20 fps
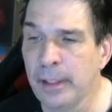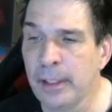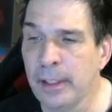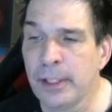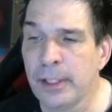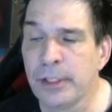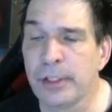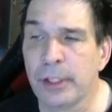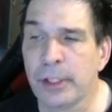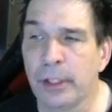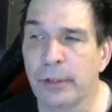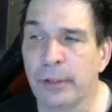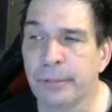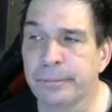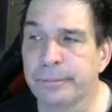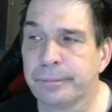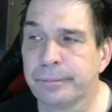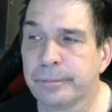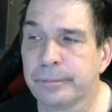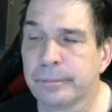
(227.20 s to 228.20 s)

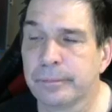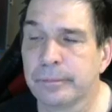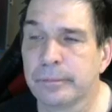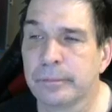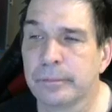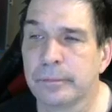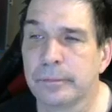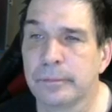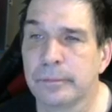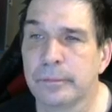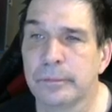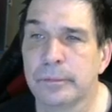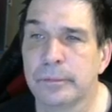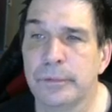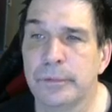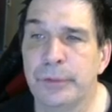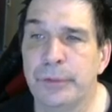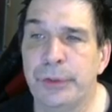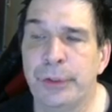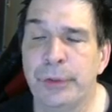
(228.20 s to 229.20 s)
So
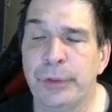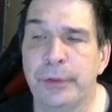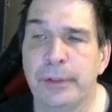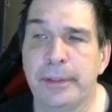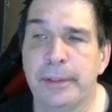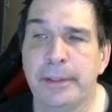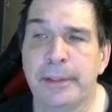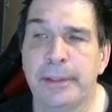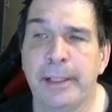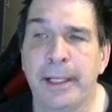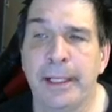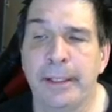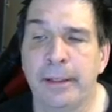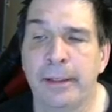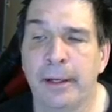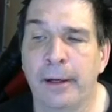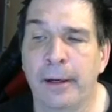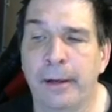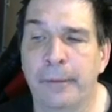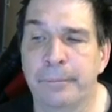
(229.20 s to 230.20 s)
you can,
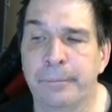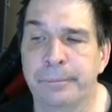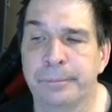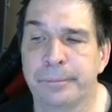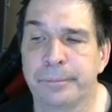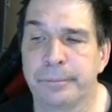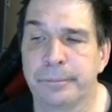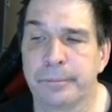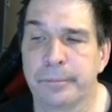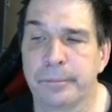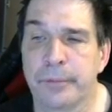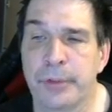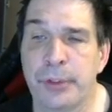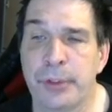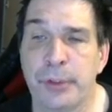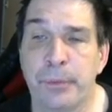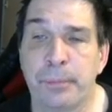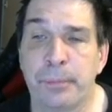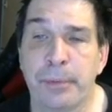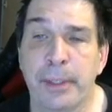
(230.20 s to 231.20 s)

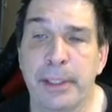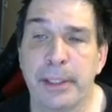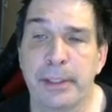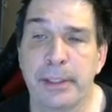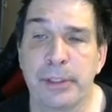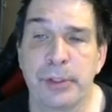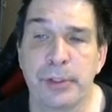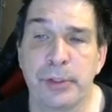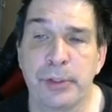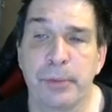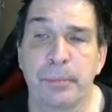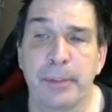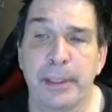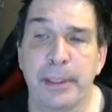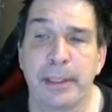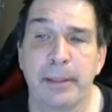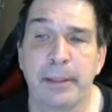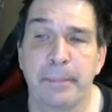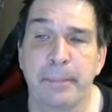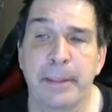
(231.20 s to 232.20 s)
you still
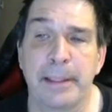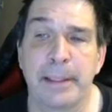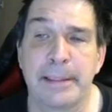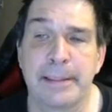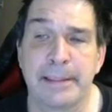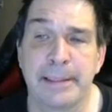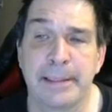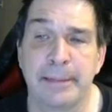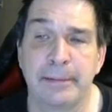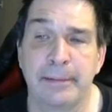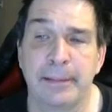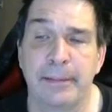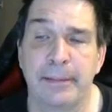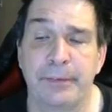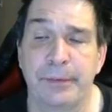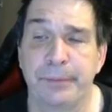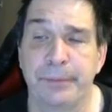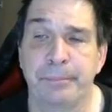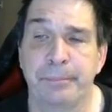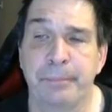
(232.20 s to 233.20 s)
break up by skill
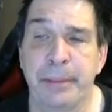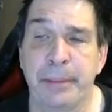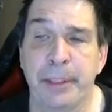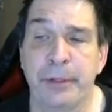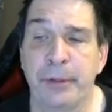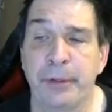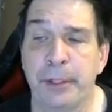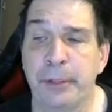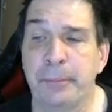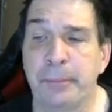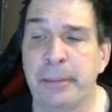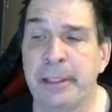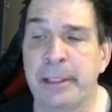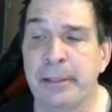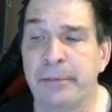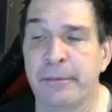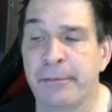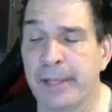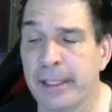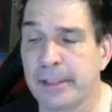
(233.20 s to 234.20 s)
level, beginner,
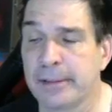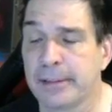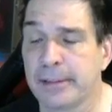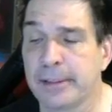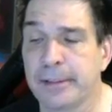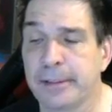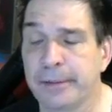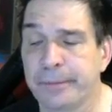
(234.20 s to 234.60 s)
intermediate, advanced.